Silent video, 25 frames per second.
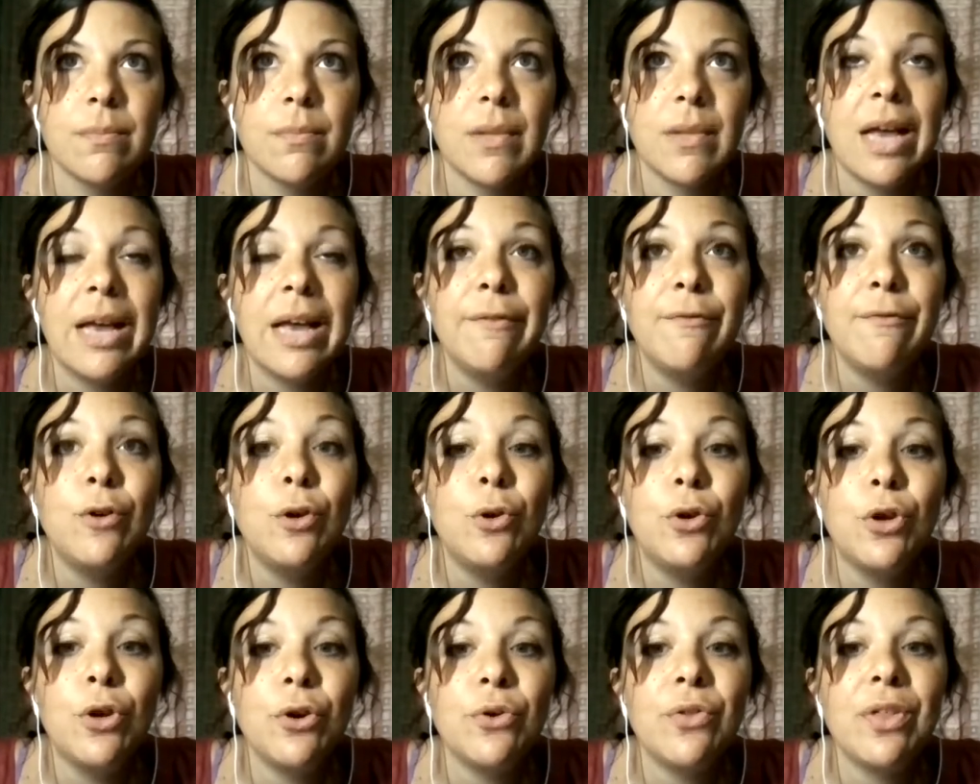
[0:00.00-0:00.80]
if you
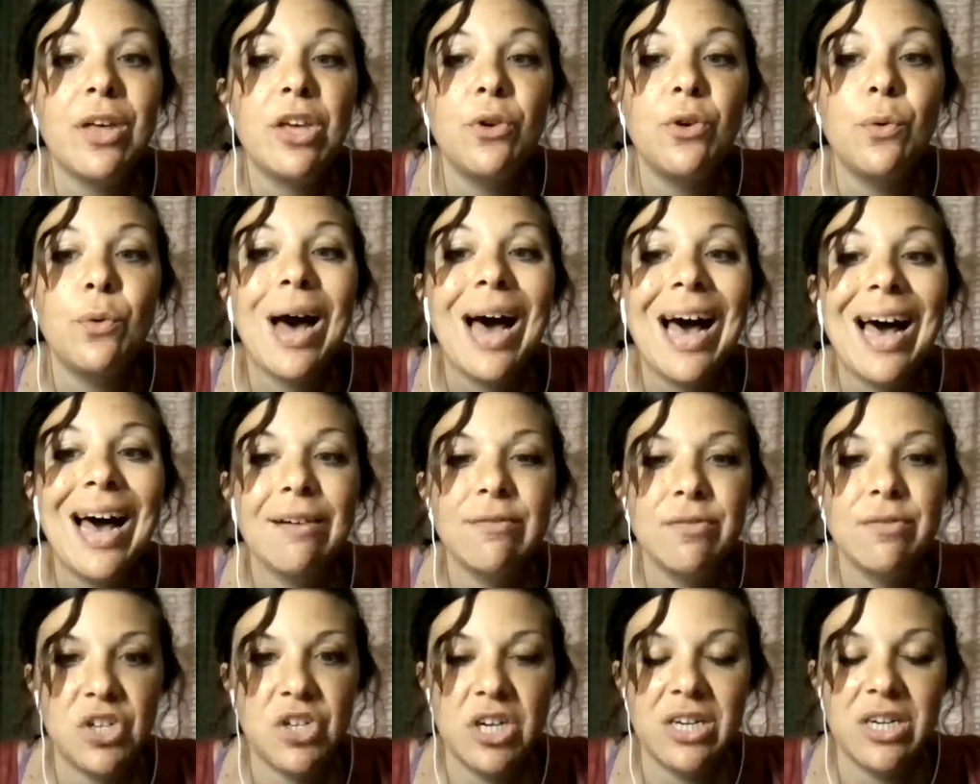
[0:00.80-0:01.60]
know that you
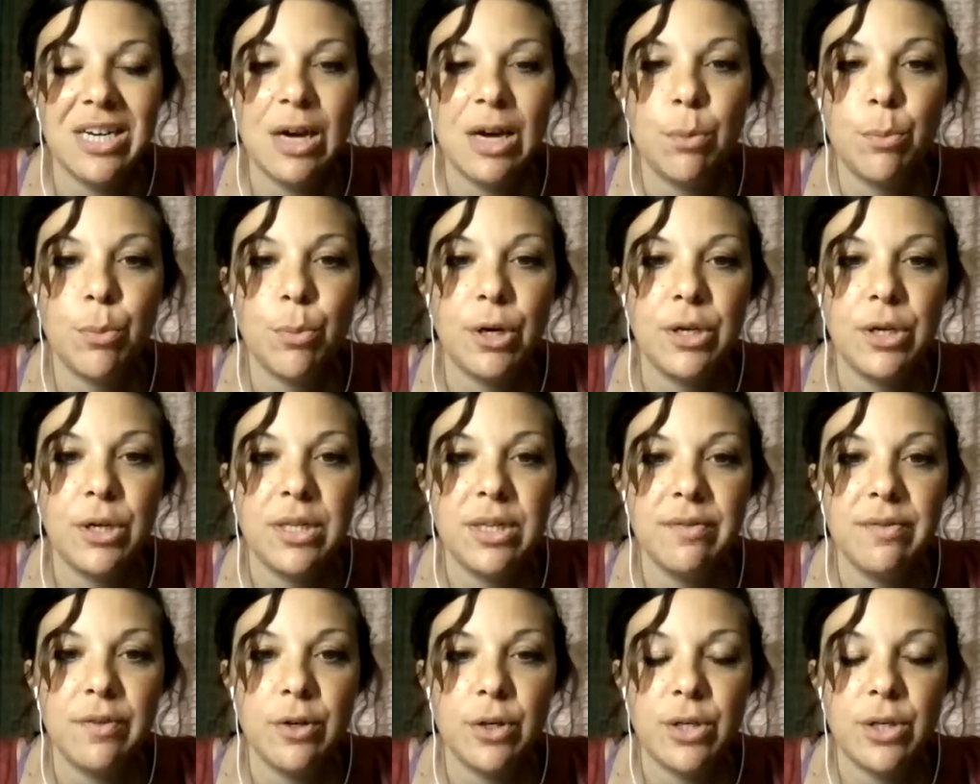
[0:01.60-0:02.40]
have shut down parts
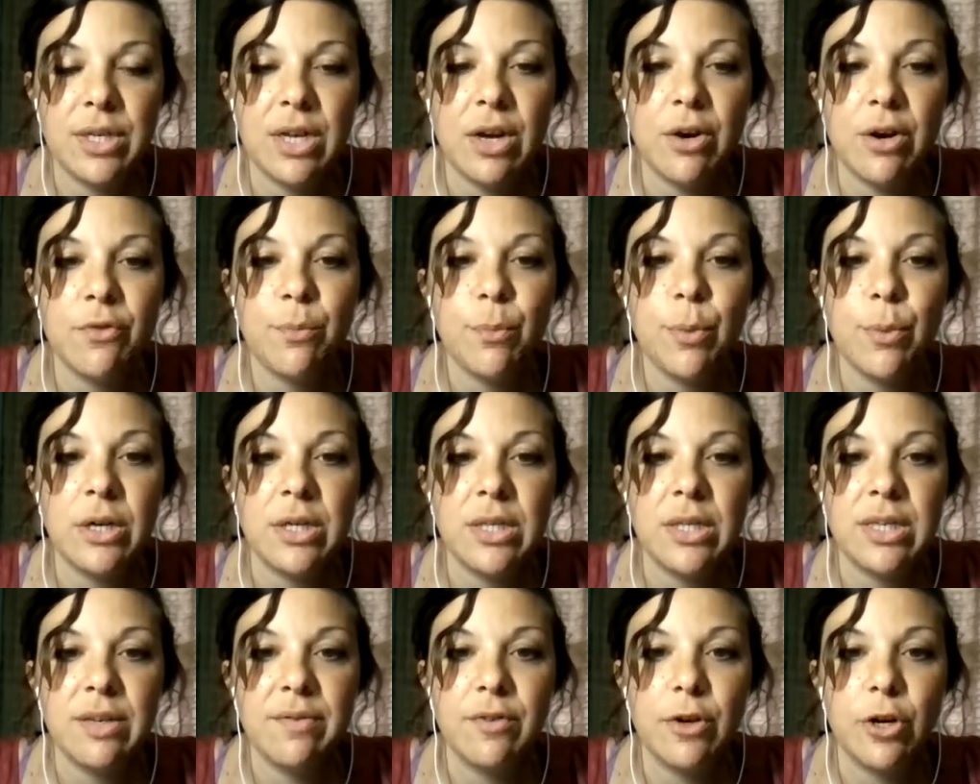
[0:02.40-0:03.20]
of yourself,
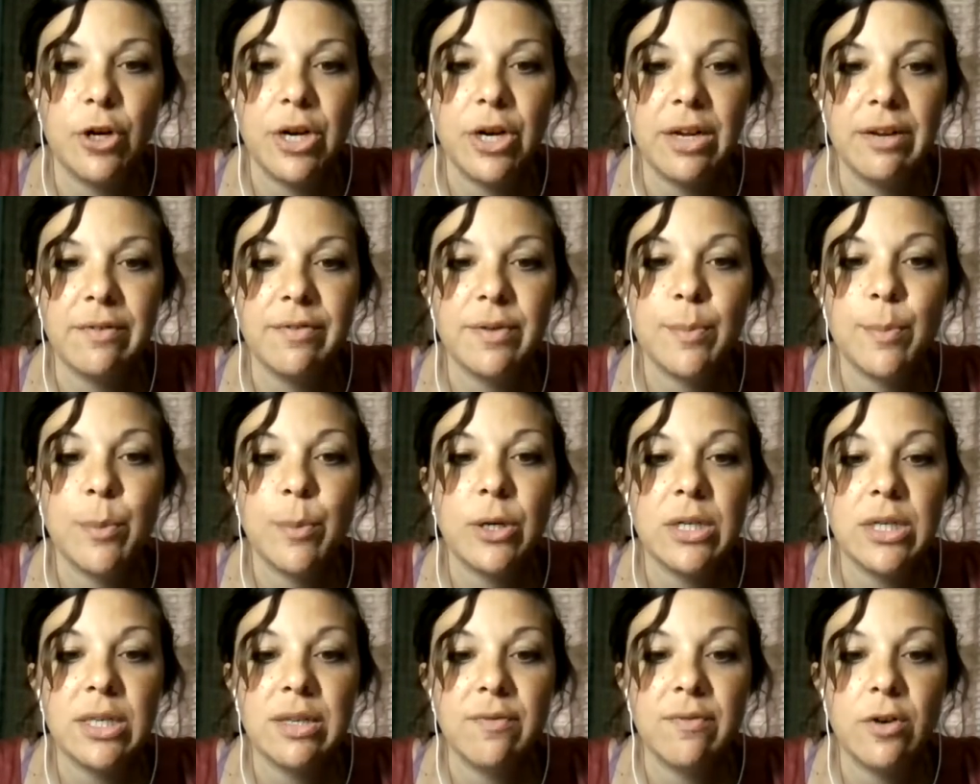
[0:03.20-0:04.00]
parts of your gifts,
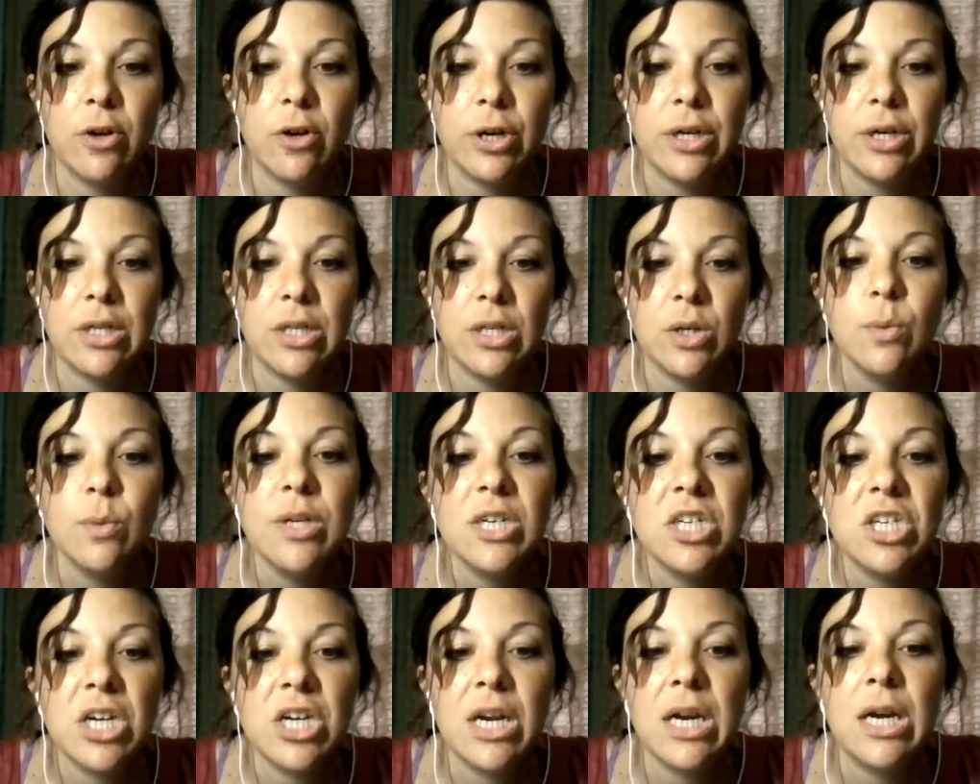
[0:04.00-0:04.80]
parts of your
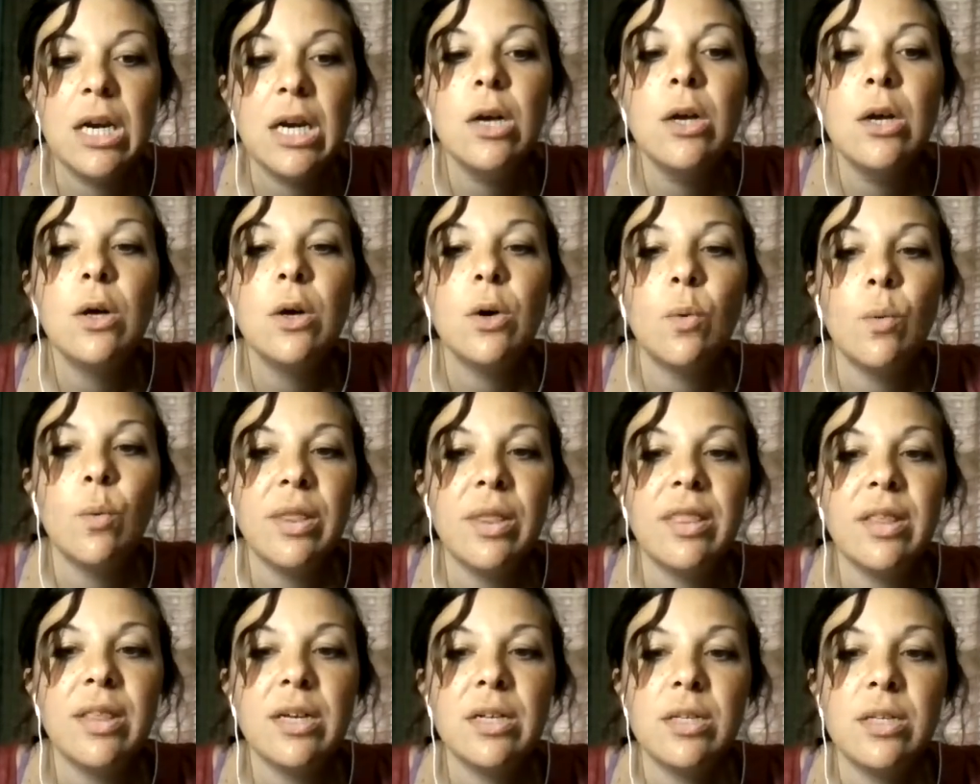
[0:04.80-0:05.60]
intuition, with
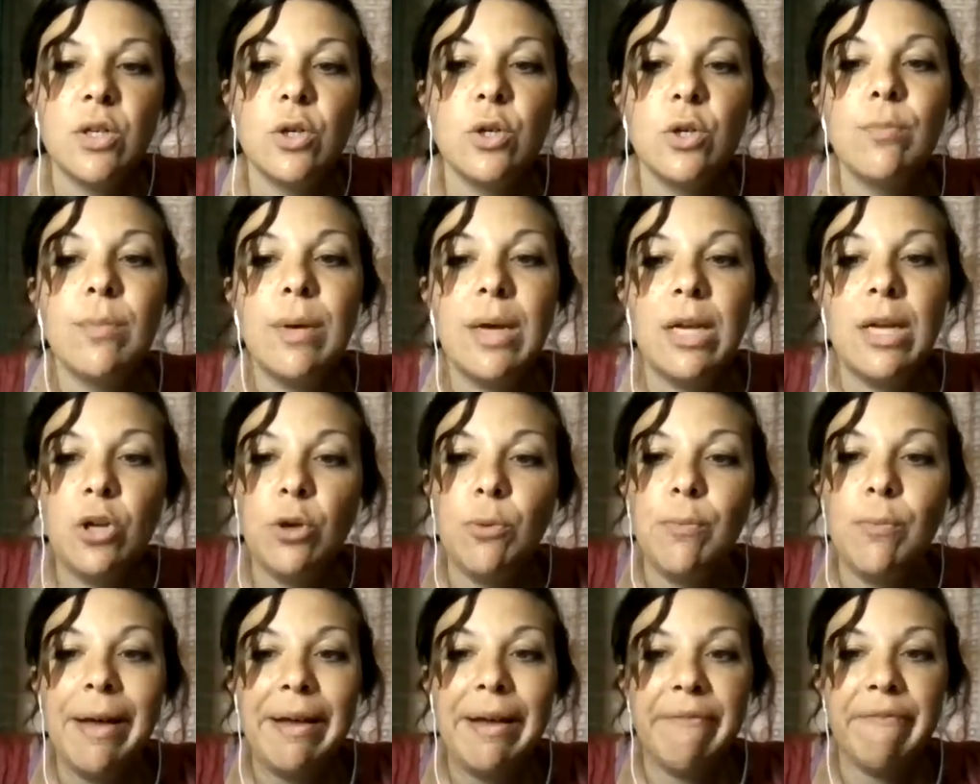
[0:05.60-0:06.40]
the attunement,
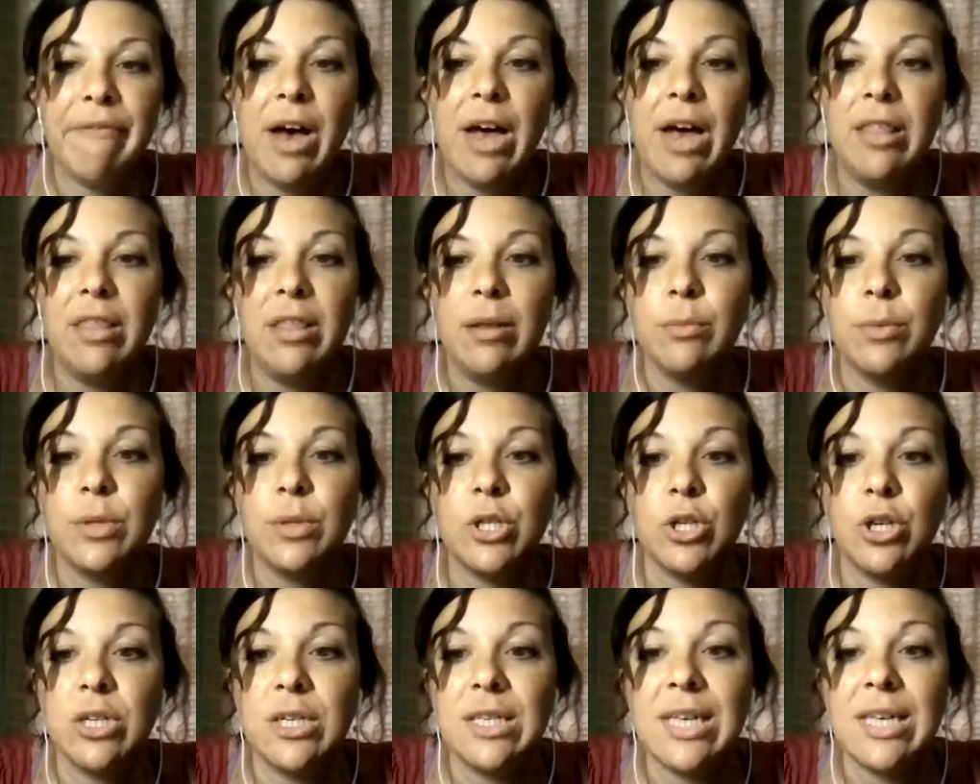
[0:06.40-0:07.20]
you may find them
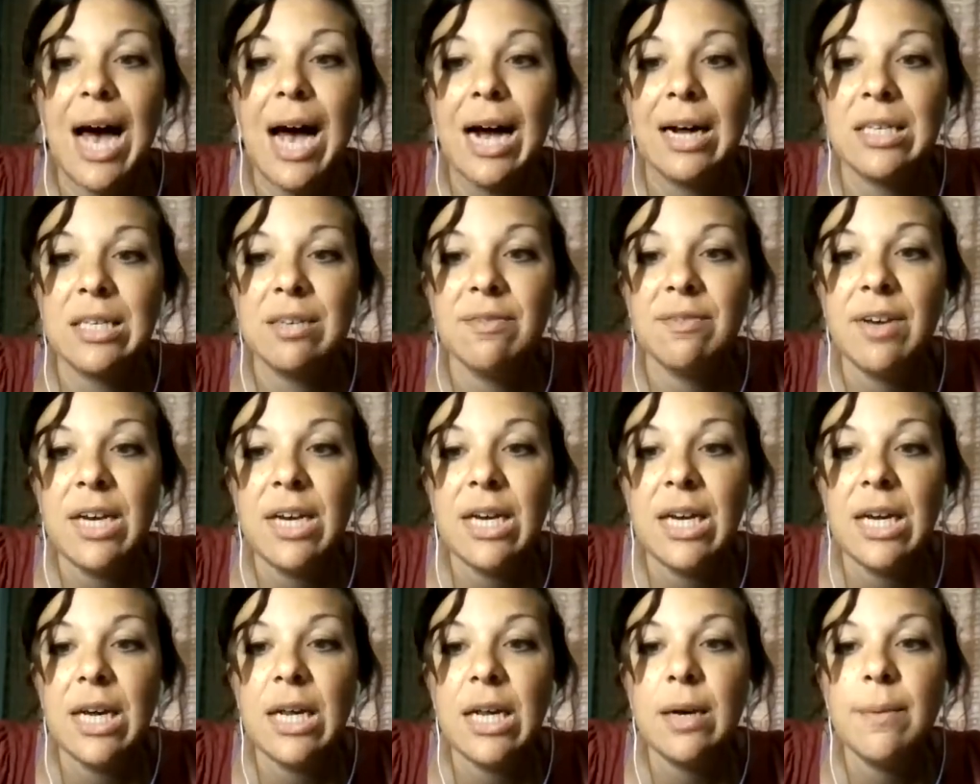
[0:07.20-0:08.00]
start to activate
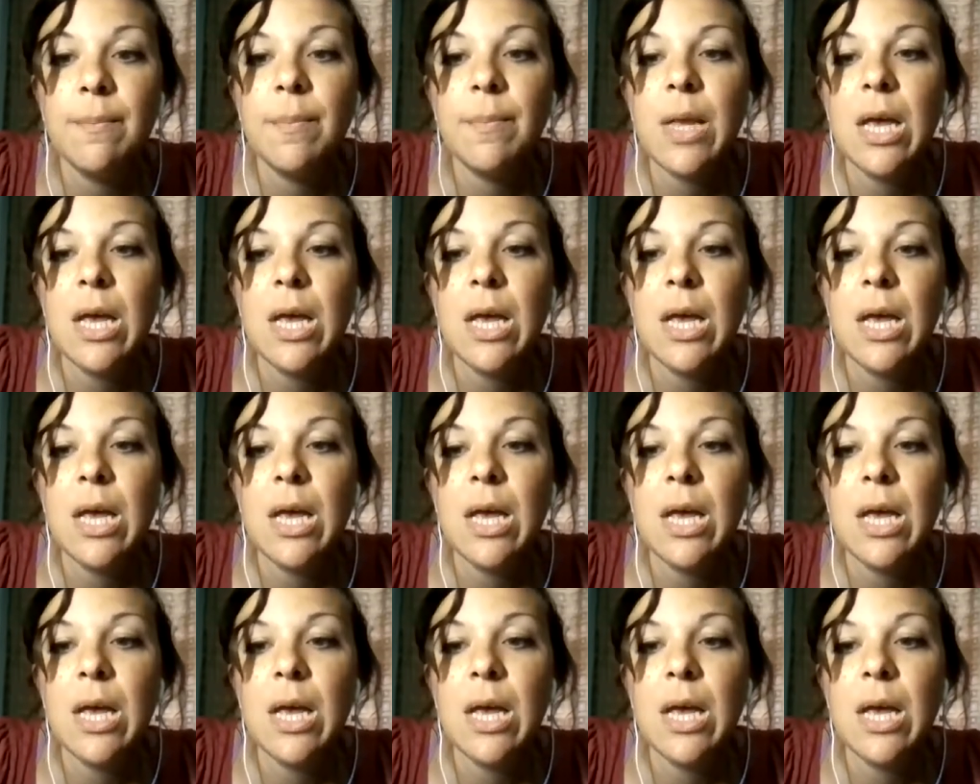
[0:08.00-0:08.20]
again.